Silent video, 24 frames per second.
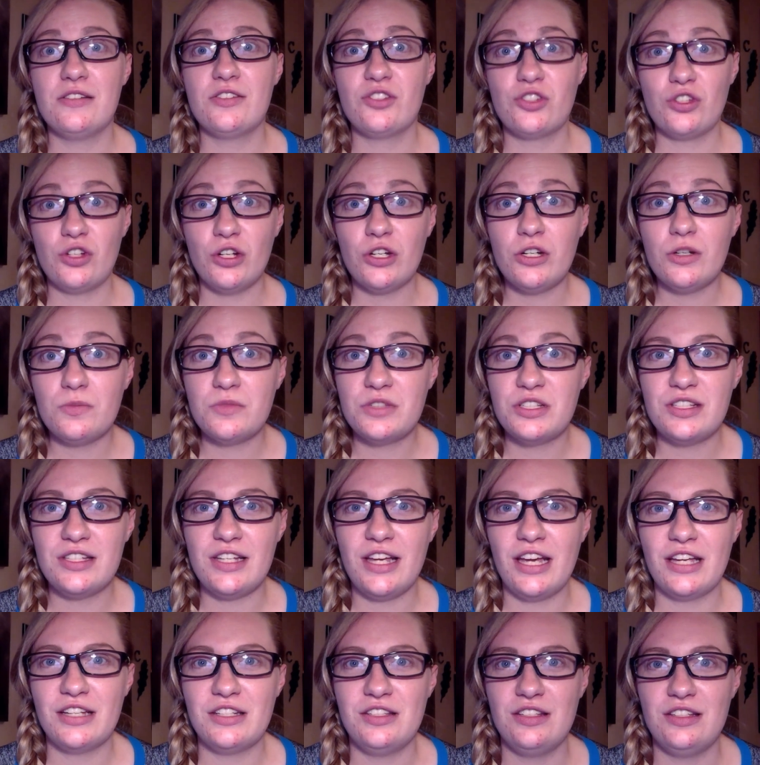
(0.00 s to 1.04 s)

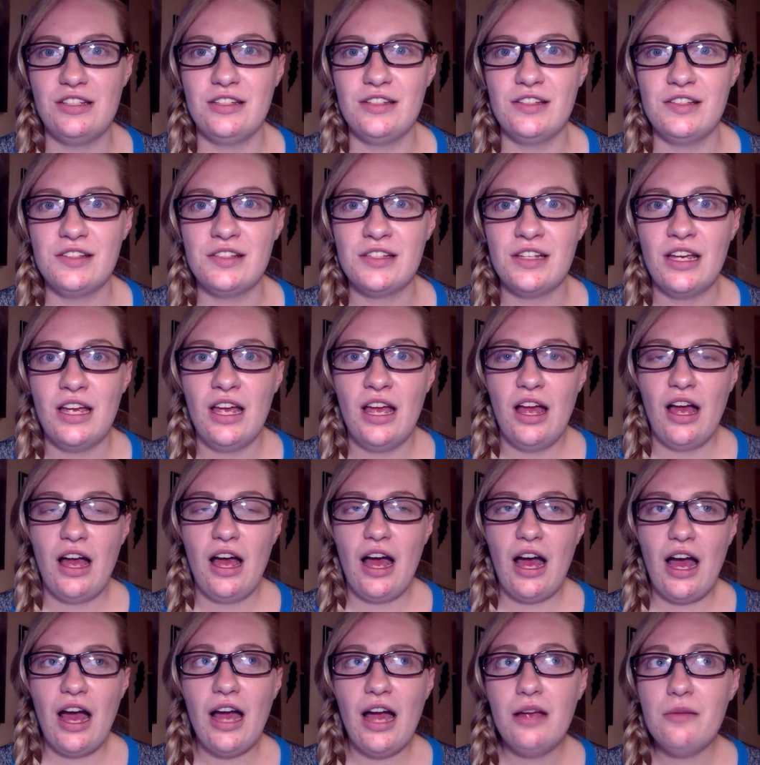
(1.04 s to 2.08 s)
circumstances,
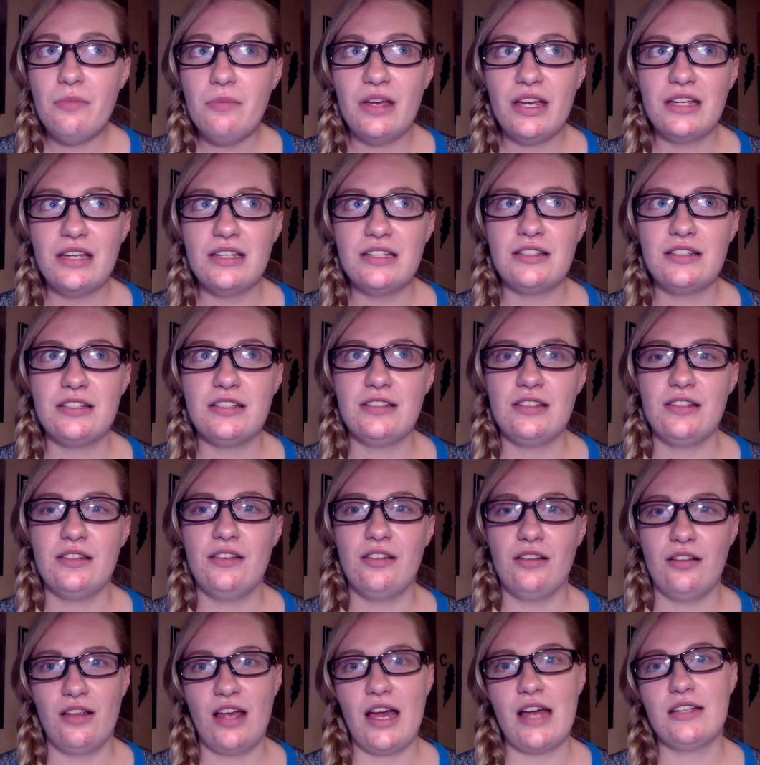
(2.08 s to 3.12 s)
I missed
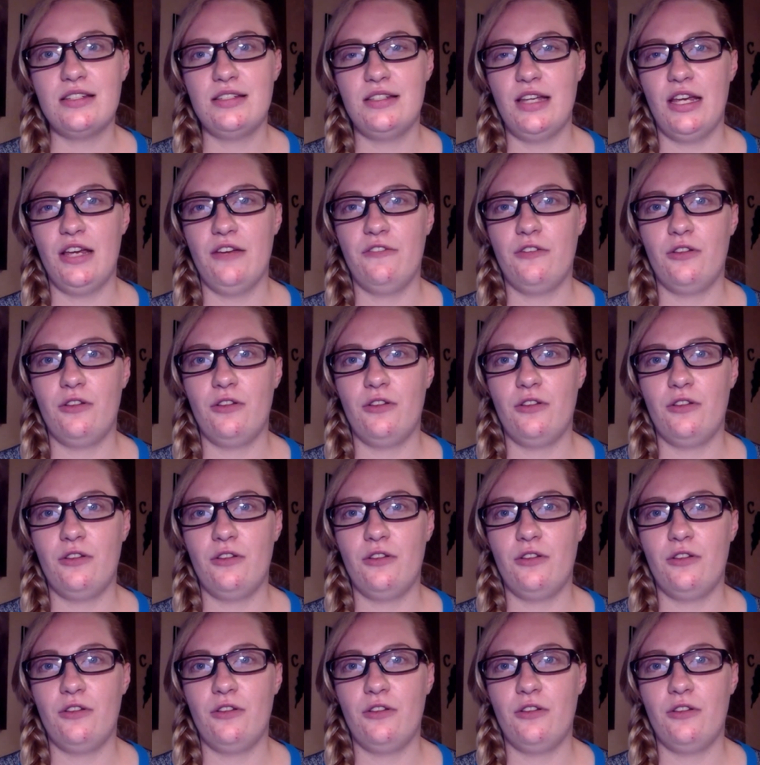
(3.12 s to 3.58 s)
the last day of